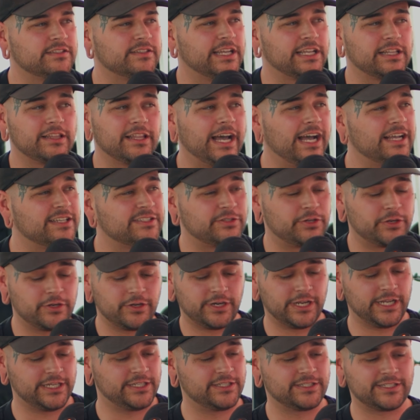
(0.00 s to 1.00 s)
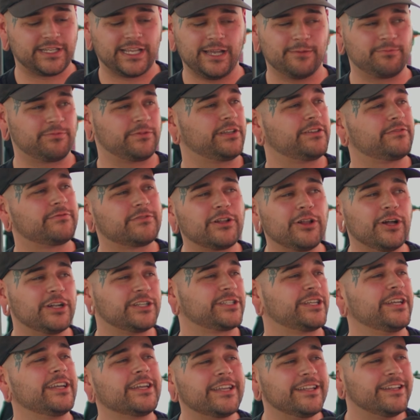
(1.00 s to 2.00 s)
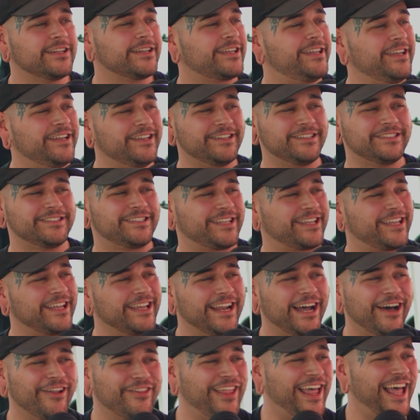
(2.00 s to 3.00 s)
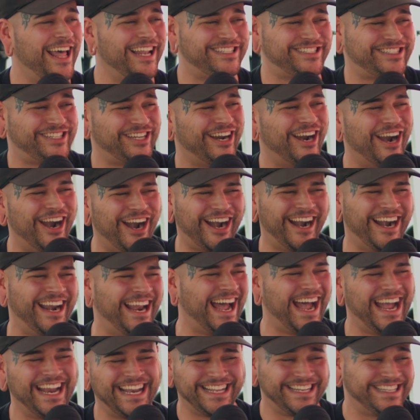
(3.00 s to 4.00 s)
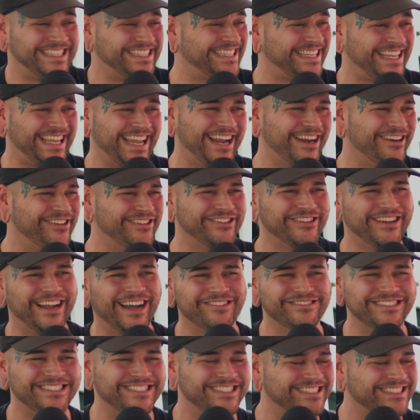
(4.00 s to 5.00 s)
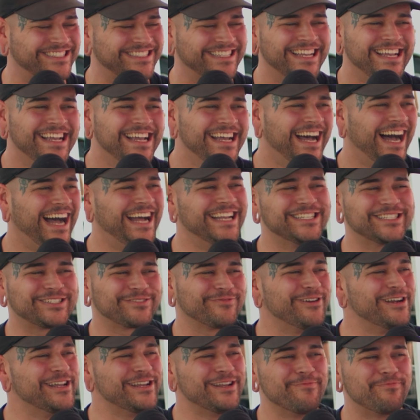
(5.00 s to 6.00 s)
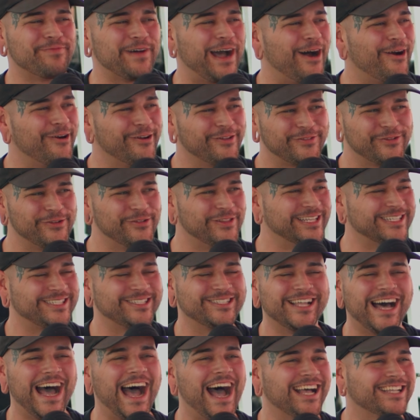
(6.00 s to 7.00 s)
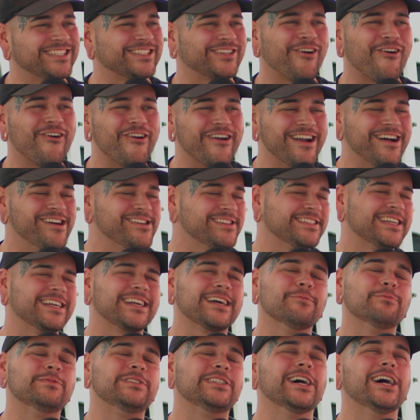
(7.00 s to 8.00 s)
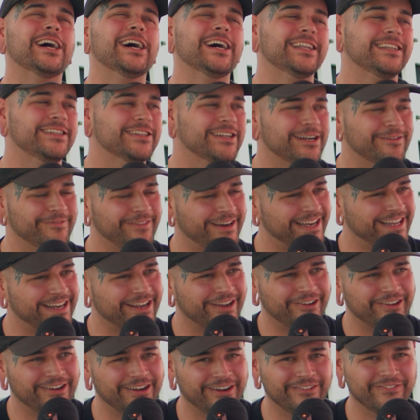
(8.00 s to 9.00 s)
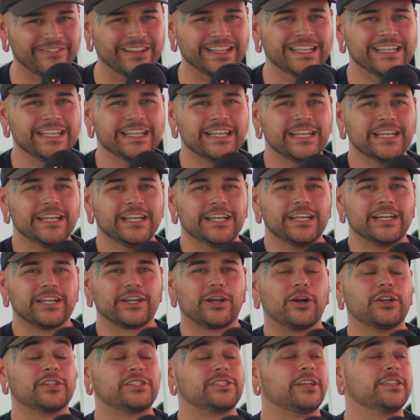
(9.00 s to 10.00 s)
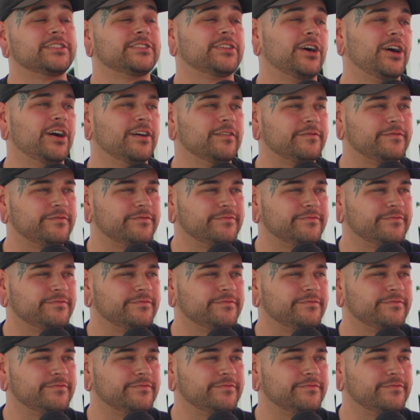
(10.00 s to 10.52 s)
Like, last turn, I just kept clutch kicking to get out that turn. I didn't care, dude. I just wanted to power through this last corner. I was like, I'm done, dude. I'm ready to go home. Car shuts off.